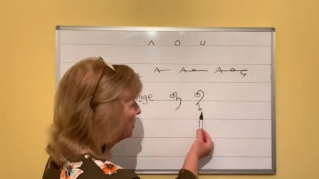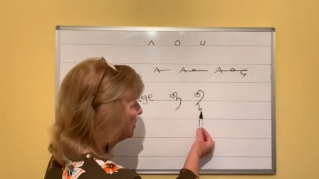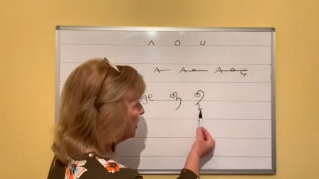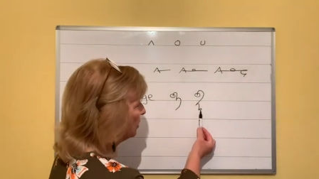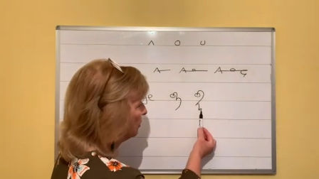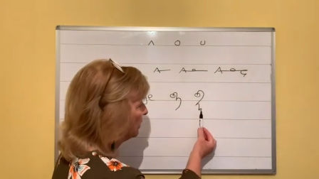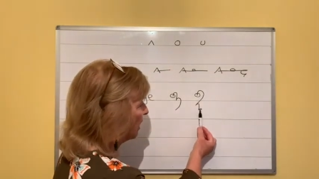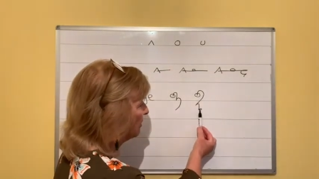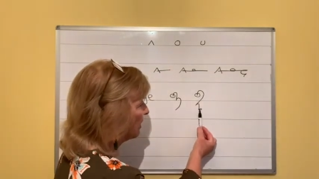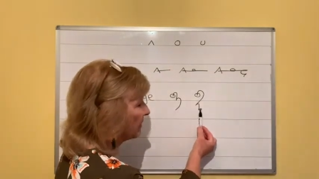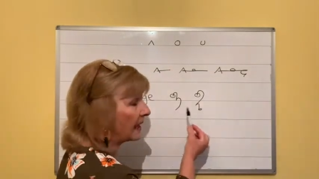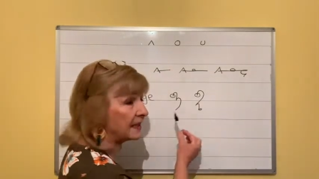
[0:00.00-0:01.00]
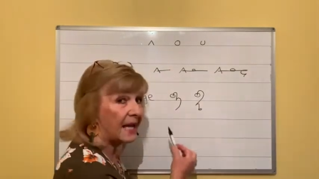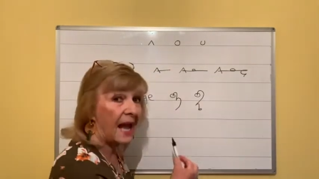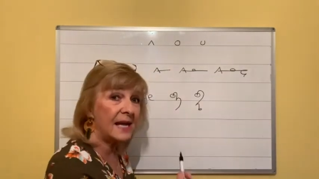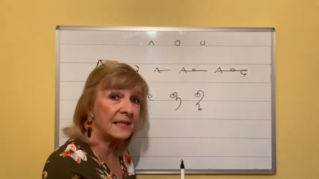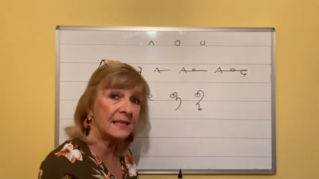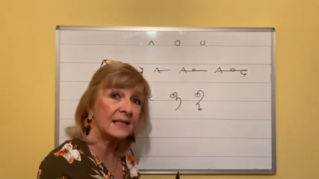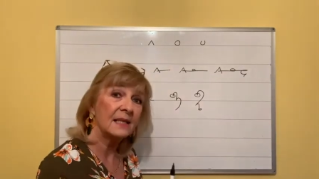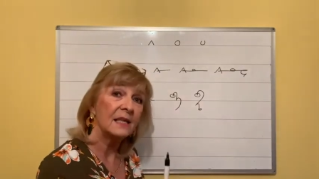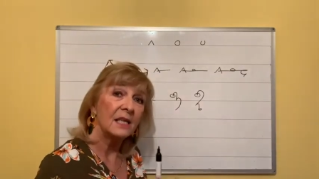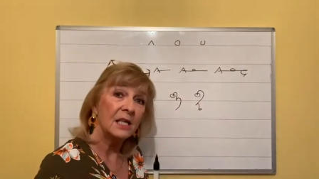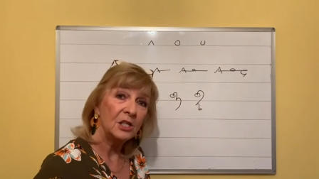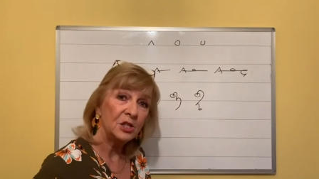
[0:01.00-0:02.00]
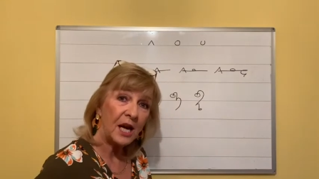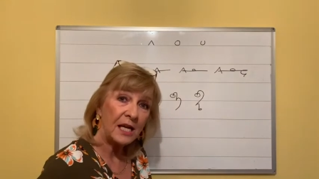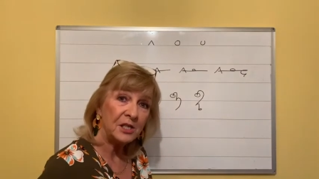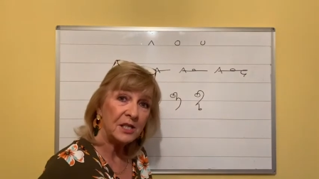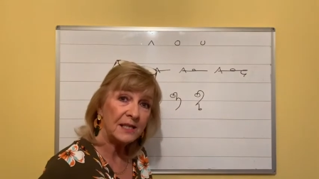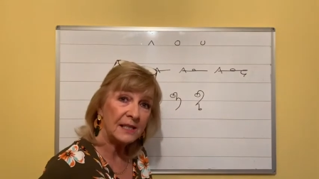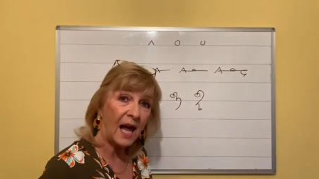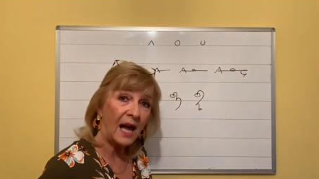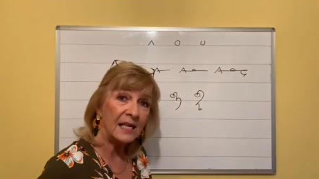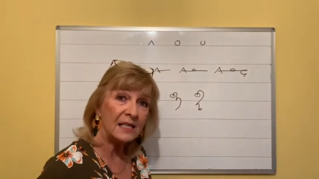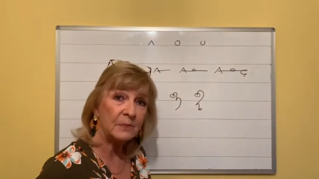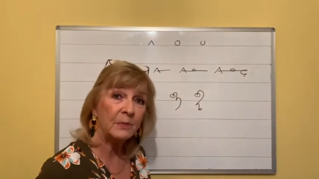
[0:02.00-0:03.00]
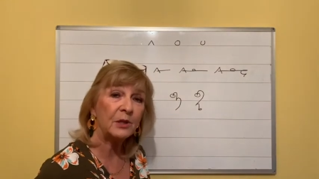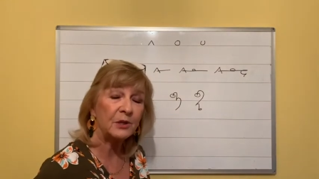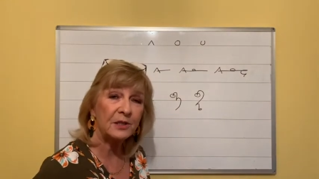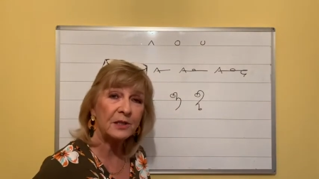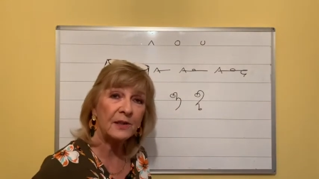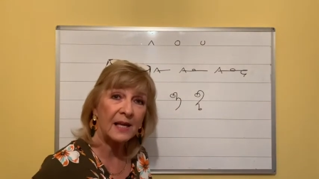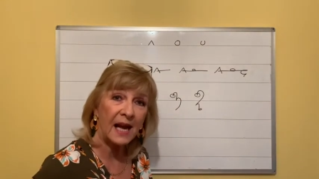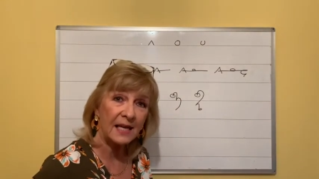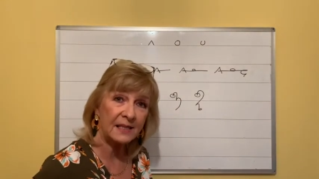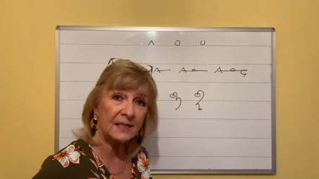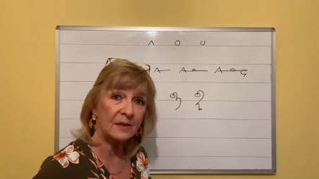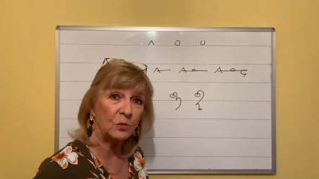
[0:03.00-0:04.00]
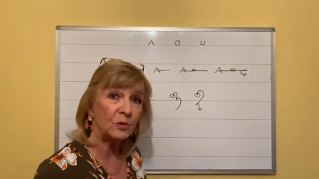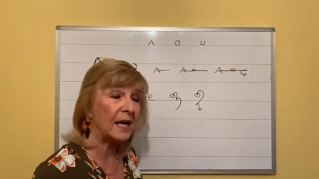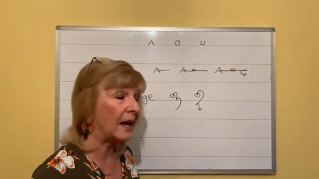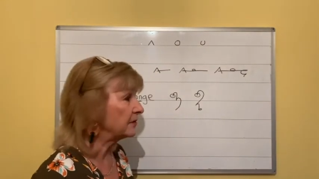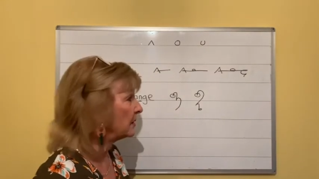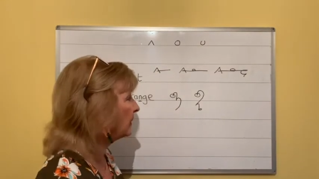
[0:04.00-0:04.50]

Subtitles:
you'll know that that S changes sides because the S would have to be